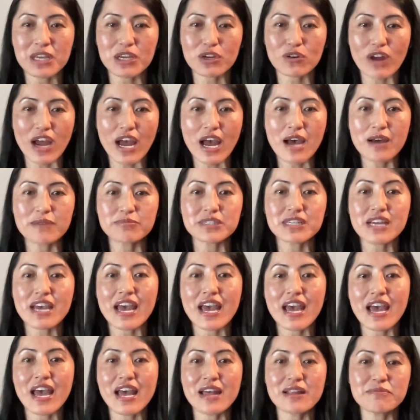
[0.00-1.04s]
can be grabbed
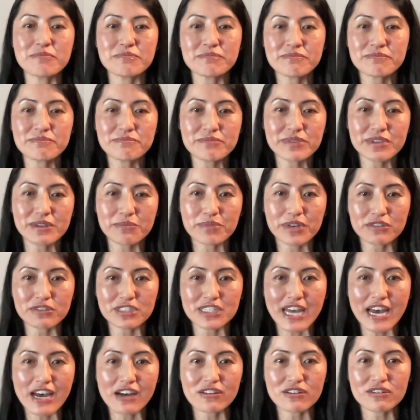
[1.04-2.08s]
and be
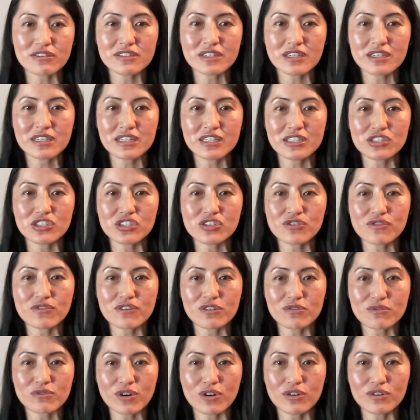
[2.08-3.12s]
built out
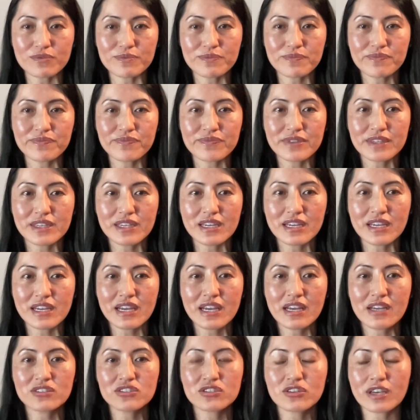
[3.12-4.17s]
into a quote.
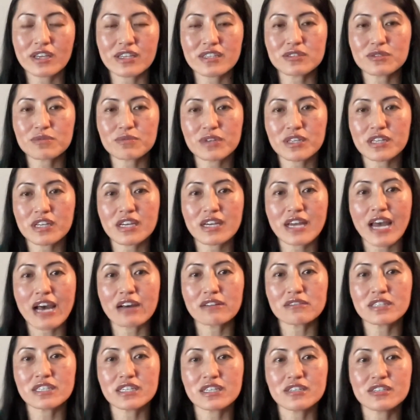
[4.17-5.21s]
So it's really
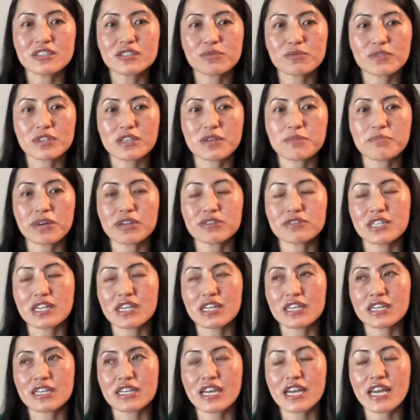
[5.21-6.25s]
Outlet is really
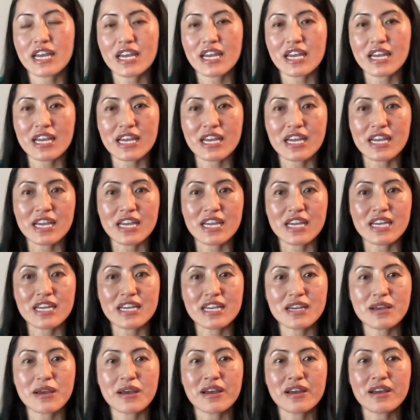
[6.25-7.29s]
building
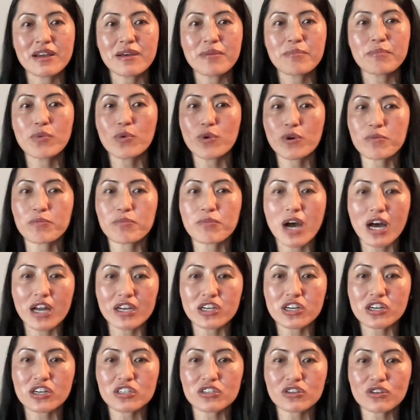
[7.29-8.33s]
a more
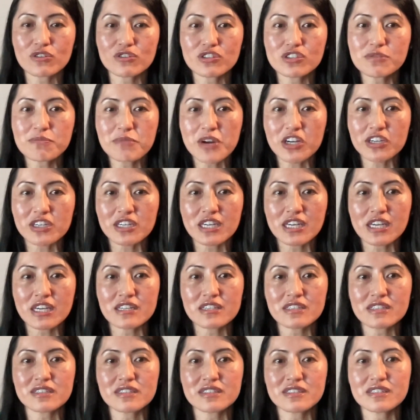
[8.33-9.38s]
modern
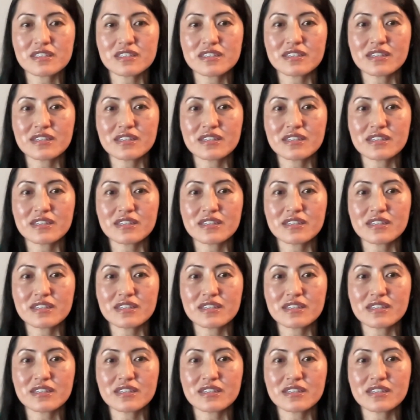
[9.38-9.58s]
go-to-market,